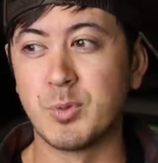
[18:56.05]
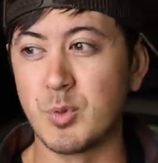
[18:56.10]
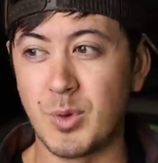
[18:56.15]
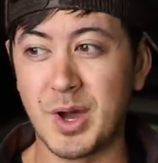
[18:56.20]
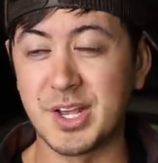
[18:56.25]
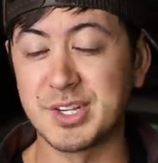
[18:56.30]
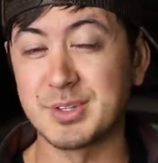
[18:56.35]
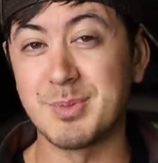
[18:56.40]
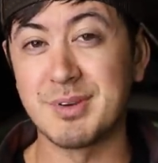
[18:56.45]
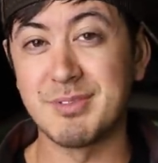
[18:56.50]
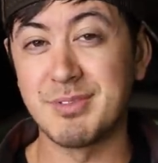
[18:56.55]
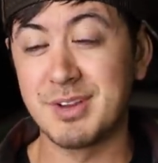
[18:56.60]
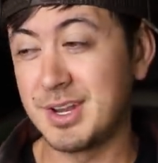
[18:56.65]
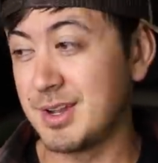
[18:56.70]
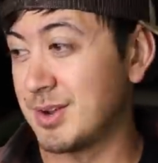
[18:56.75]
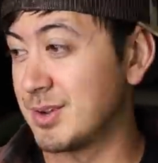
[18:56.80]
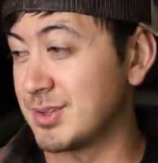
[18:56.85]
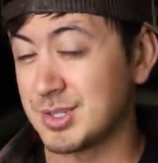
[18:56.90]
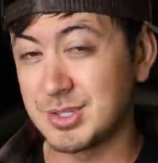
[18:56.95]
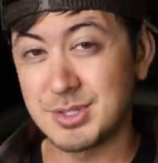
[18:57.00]
watch my
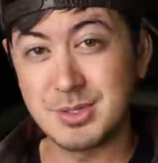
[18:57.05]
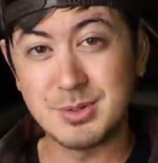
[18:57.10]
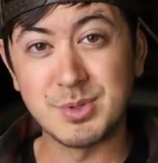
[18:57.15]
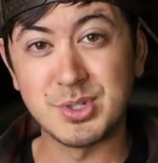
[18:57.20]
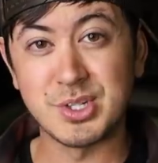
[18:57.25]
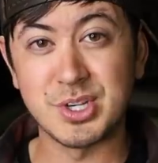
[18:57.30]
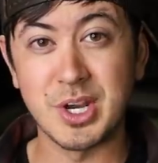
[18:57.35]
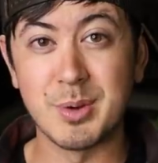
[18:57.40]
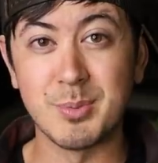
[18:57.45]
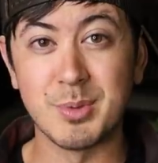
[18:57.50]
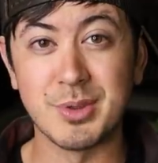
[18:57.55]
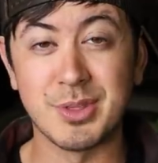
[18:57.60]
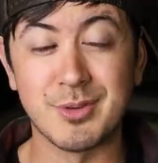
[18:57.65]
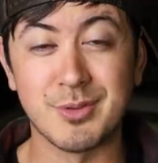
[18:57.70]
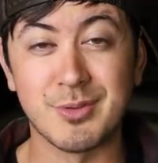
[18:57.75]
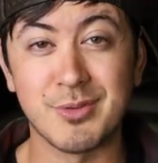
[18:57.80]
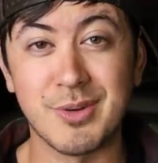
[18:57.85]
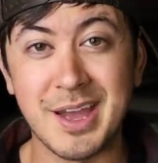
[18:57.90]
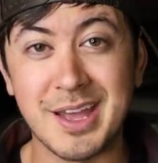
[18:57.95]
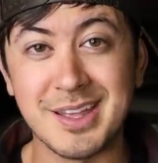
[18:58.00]
videos, share them with
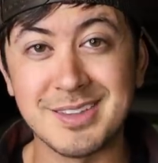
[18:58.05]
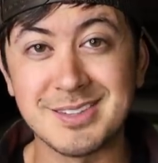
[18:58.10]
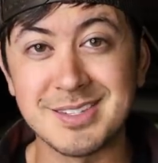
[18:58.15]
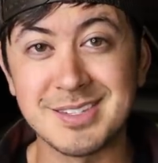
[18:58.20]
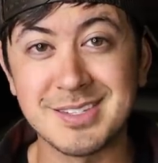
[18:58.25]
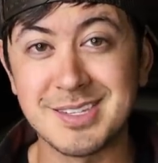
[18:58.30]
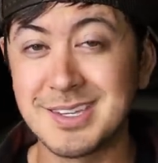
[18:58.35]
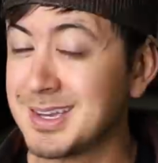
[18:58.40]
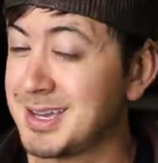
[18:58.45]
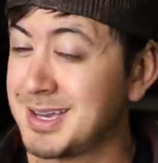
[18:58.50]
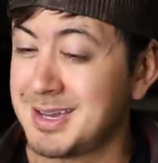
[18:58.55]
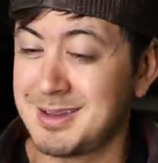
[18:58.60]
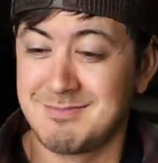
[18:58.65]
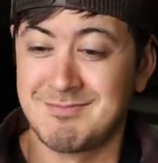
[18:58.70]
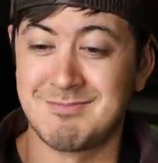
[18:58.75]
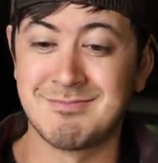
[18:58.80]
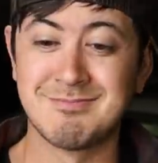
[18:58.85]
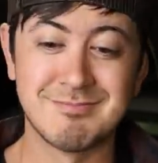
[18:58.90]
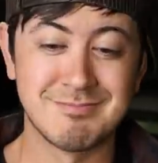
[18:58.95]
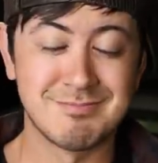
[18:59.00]
your friends,
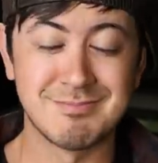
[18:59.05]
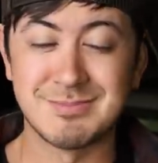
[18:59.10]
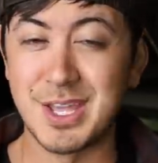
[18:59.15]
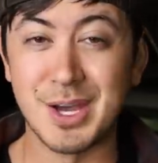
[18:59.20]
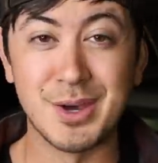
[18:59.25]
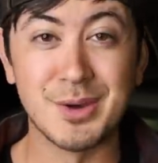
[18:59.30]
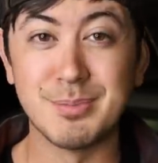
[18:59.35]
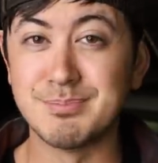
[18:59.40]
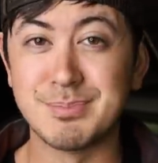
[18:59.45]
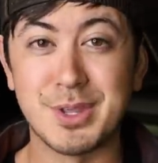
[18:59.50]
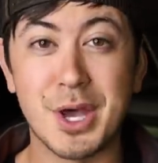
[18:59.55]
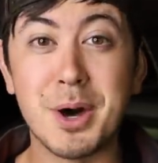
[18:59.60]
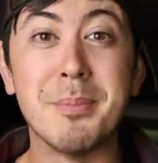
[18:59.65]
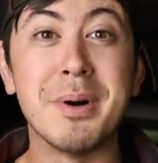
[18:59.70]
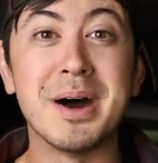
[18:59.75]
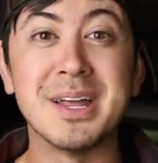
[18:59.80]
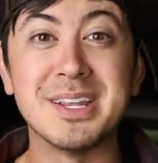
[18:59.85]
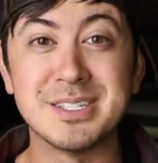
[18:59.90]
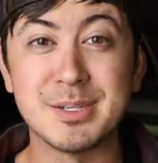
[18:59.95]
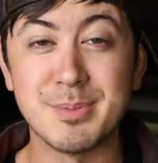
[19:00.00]
tell
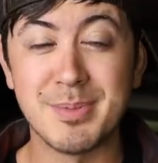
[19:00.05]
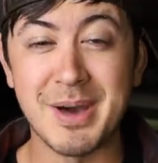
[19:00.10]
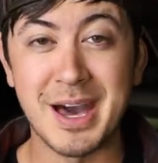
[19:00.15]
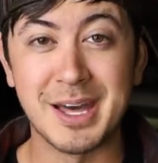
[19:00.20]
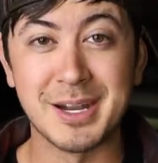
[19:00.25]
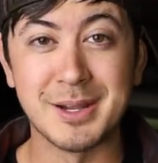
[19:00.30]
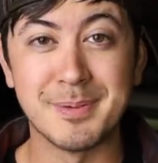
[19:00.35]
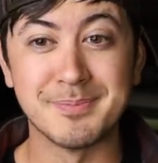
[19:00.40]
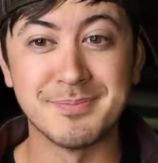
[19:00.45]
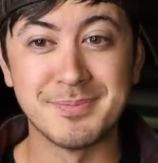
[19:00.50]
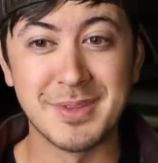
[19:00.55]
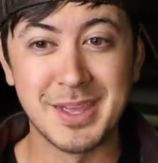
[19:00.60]
buddies about them.